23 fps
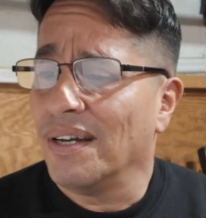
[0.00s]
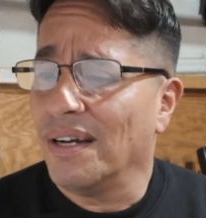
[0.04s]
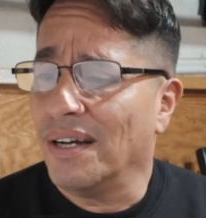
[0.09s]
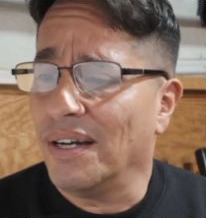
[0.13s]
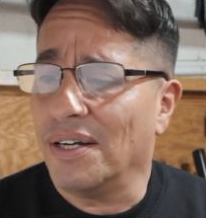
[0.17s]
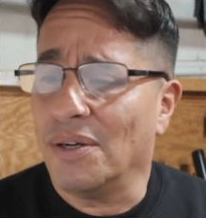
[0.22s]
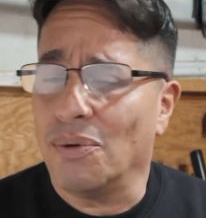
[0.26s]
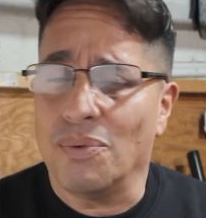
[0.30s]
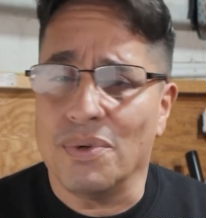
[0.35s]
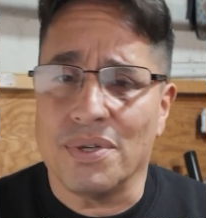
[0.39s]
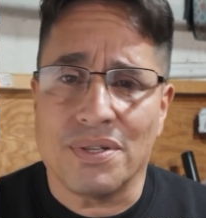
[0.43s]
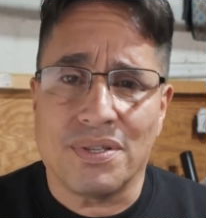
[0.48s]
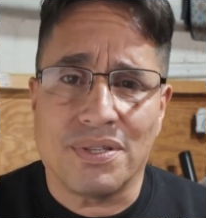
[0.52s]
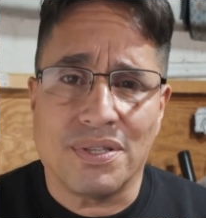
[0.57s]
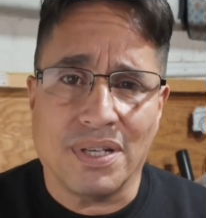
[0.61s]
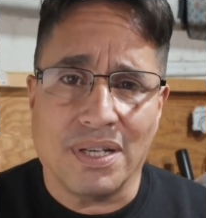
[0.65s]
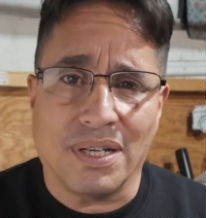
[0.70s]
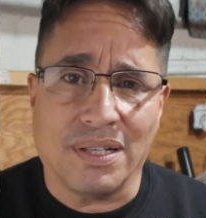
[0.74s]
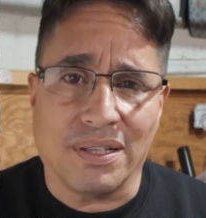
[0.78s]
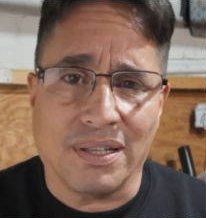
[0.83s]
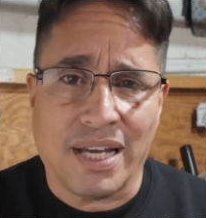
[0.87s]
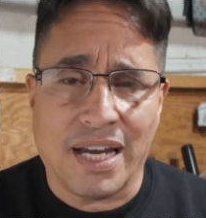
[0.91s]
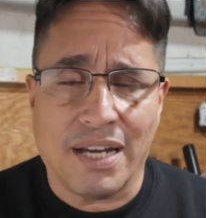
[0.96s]
with
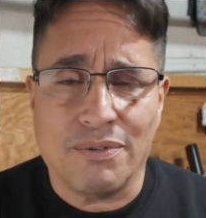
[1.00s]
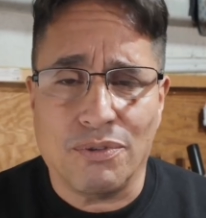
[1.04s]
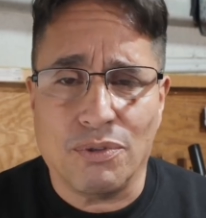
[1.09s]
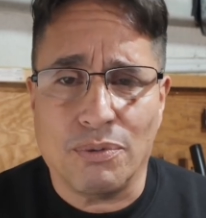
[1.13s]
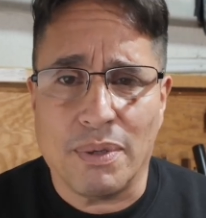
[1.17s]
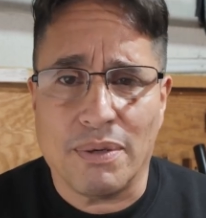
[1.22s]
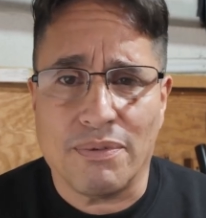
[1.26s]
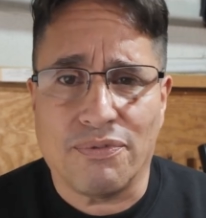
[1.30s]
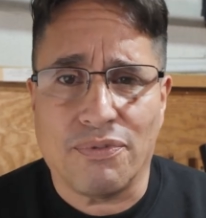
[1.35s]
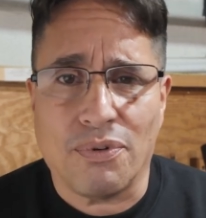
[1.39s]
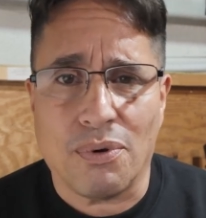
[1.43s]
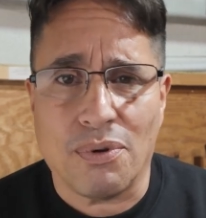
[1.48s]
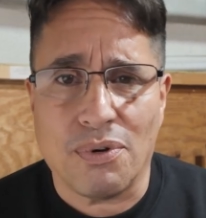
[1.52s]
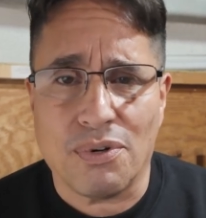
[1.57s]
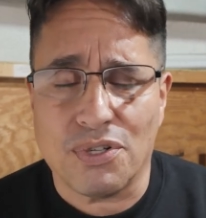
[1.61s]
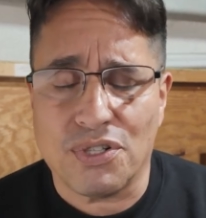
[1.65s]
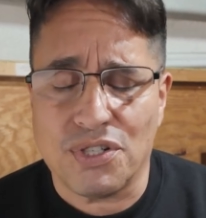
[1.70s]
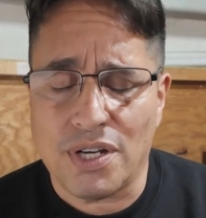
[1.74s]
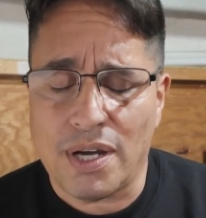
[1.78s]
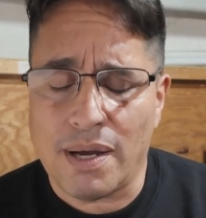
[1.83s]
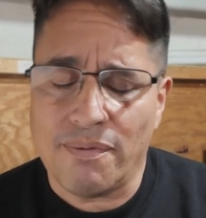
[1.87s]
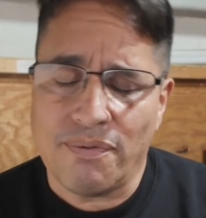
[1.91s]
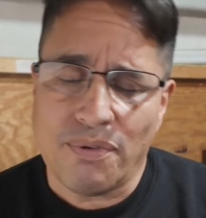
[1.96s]
Lightroom and
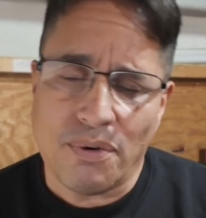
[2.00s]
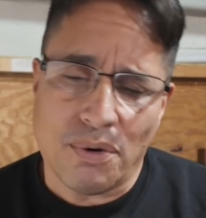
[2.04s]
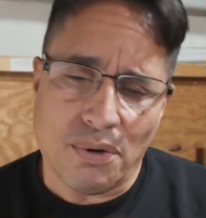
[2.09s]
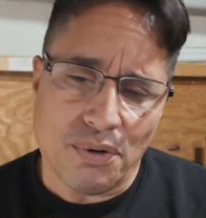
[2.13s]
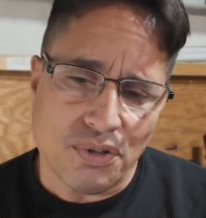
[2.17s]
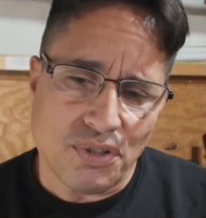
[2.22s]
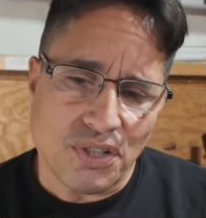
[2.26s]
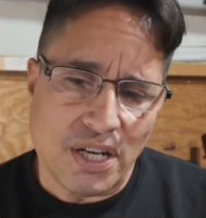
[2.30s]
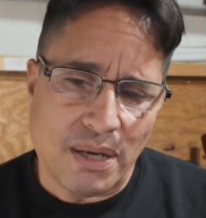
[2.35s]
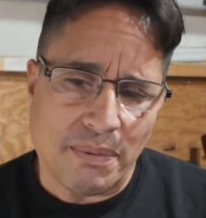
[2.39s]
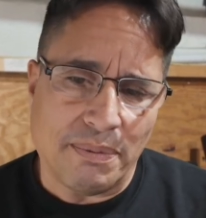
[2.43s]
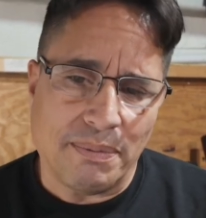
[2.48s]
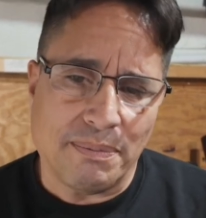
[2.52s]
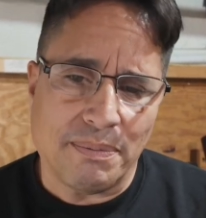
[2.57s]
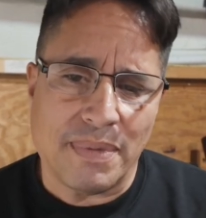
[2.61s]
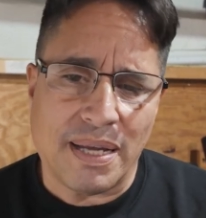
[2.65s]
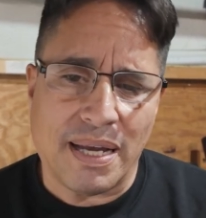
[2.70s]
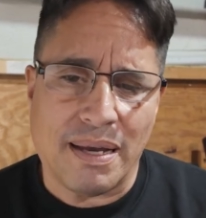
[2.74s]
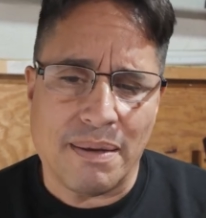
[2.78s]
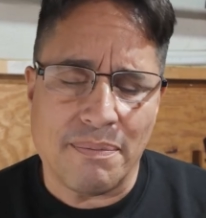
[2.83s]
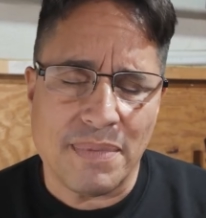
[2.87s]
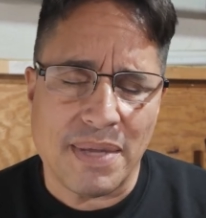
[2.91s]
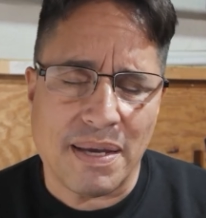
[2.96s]
Photoshop.
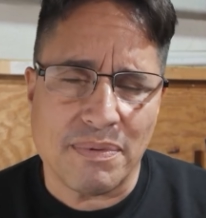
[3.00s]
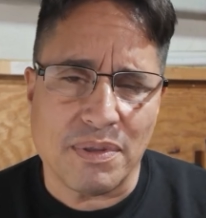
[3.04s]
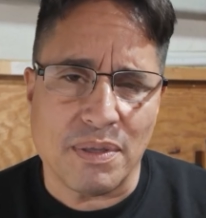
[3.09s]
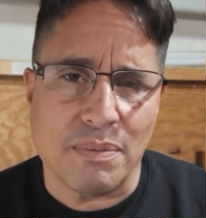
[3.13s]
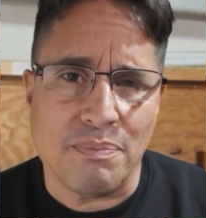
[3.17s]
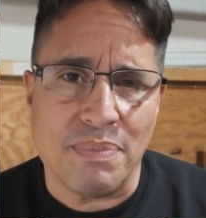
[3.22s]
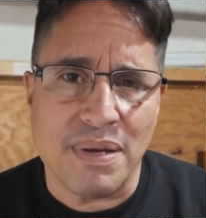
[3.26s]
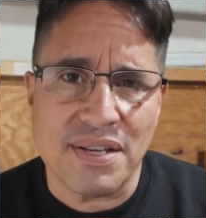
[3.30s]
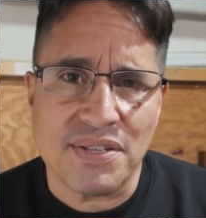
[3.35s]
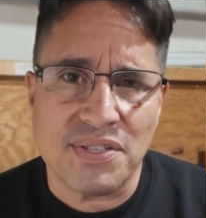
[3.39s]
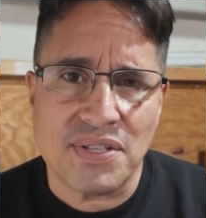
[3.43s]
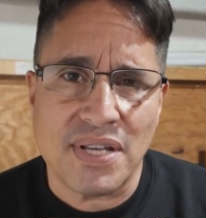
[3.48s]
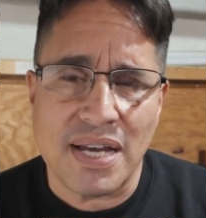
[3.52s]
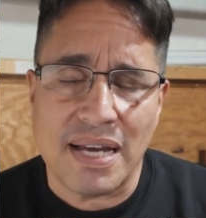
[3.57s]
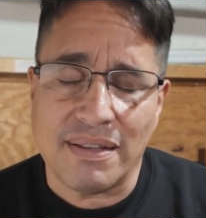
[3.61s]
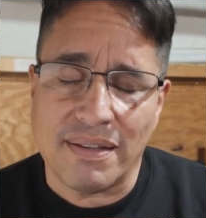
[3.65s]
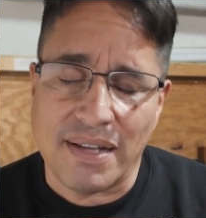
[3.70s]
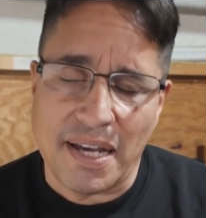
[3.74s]
Photoshop, I'm not the best at.